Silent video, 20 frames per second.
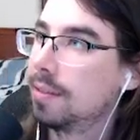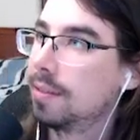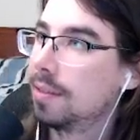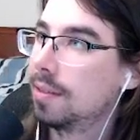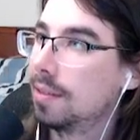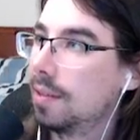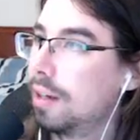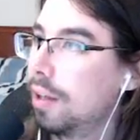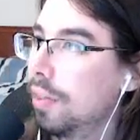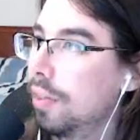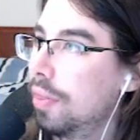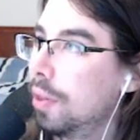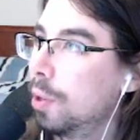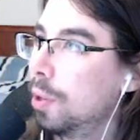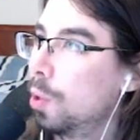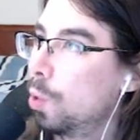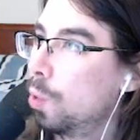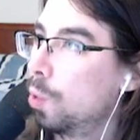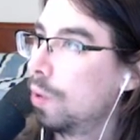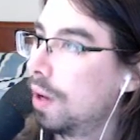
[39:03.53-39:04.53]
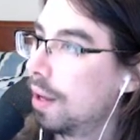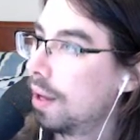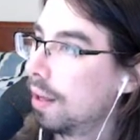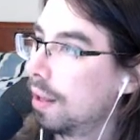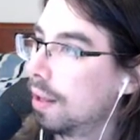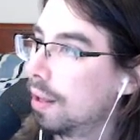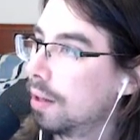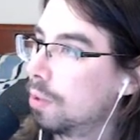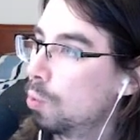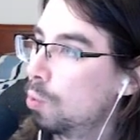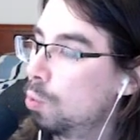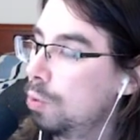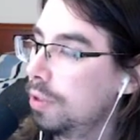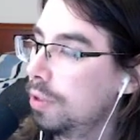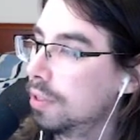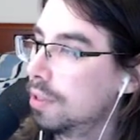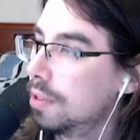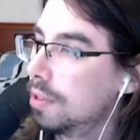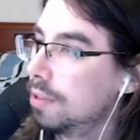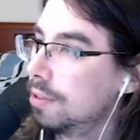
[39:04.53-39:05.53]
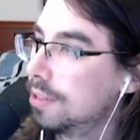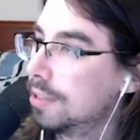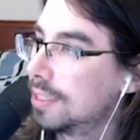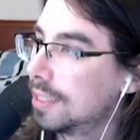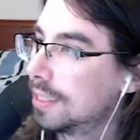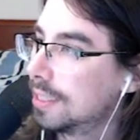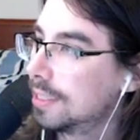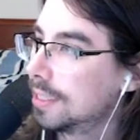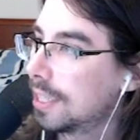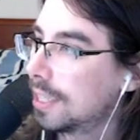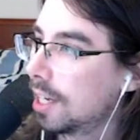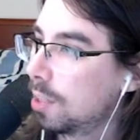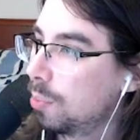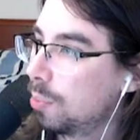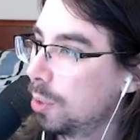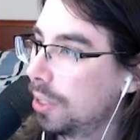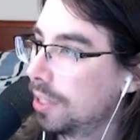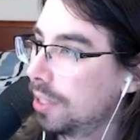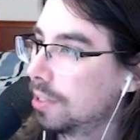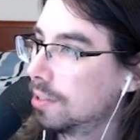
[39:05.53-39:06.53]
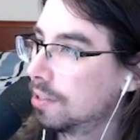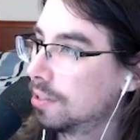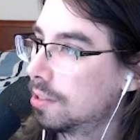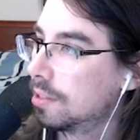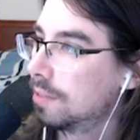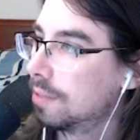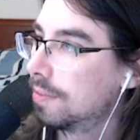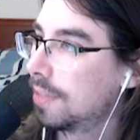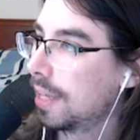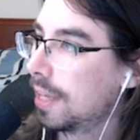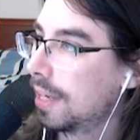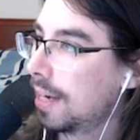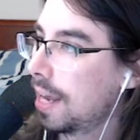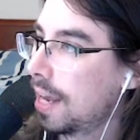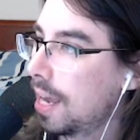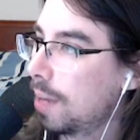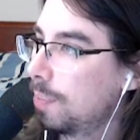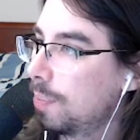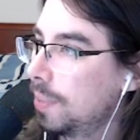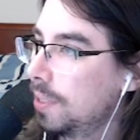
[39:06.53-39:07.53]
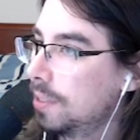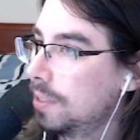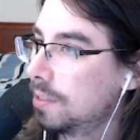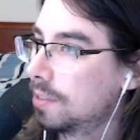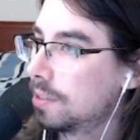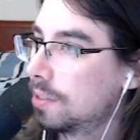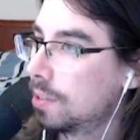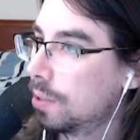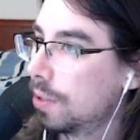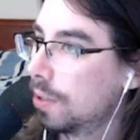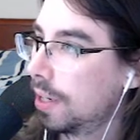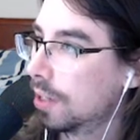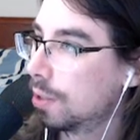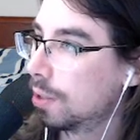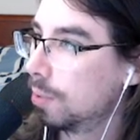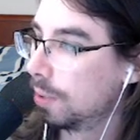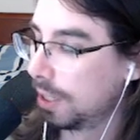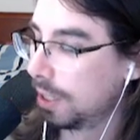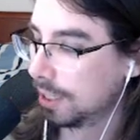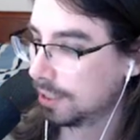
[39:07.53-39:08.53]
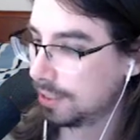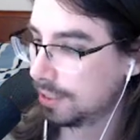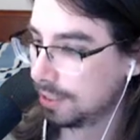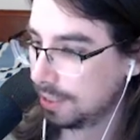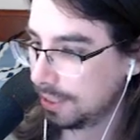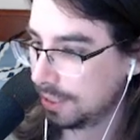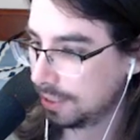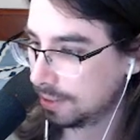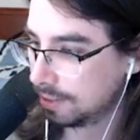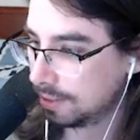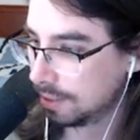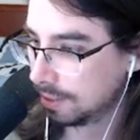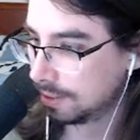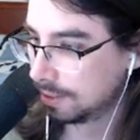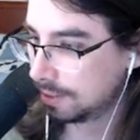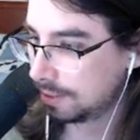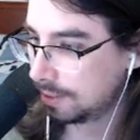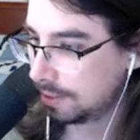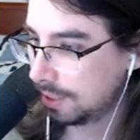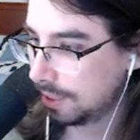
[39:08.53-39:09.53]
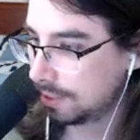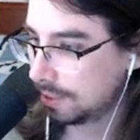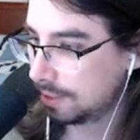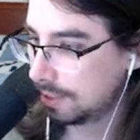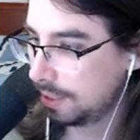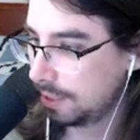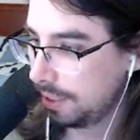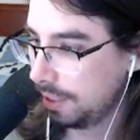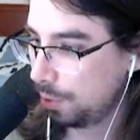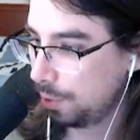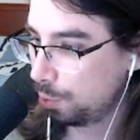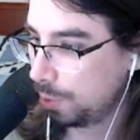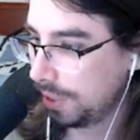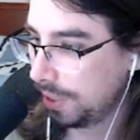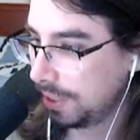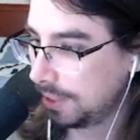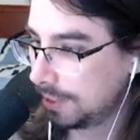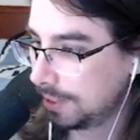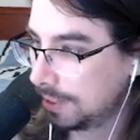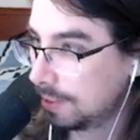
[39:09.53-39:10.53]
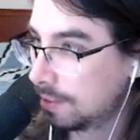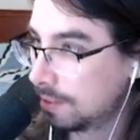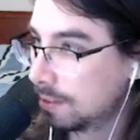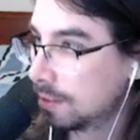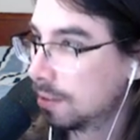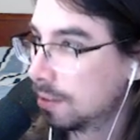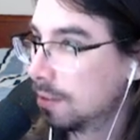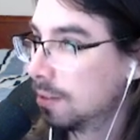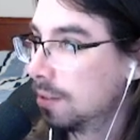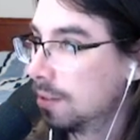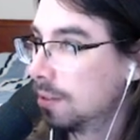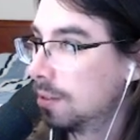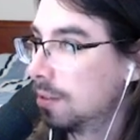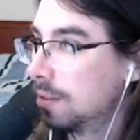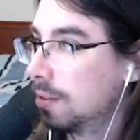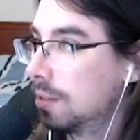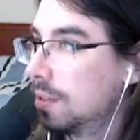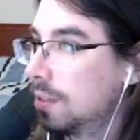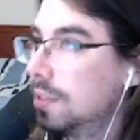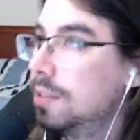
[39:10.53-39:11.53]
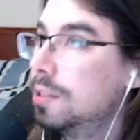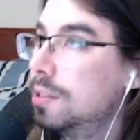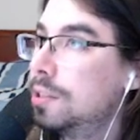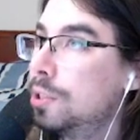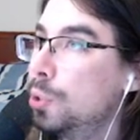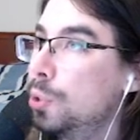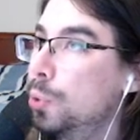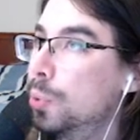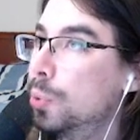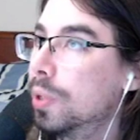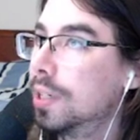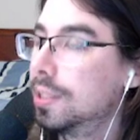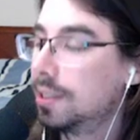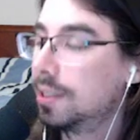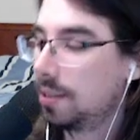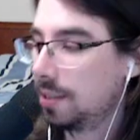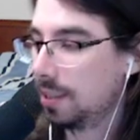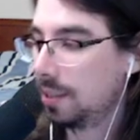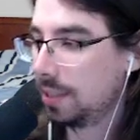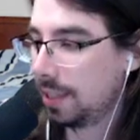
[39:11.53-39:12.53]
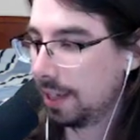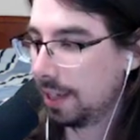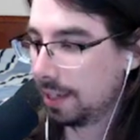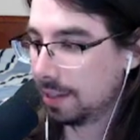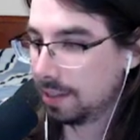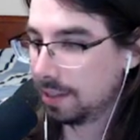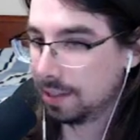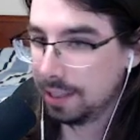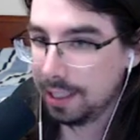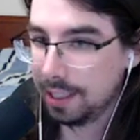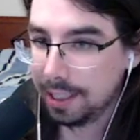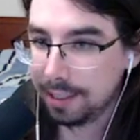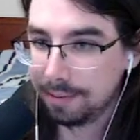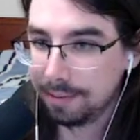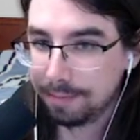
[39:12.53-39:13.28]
Although would lose on tiebreakers if that happened. So Echo Box needs 16 wins in 2 runs to take the lead.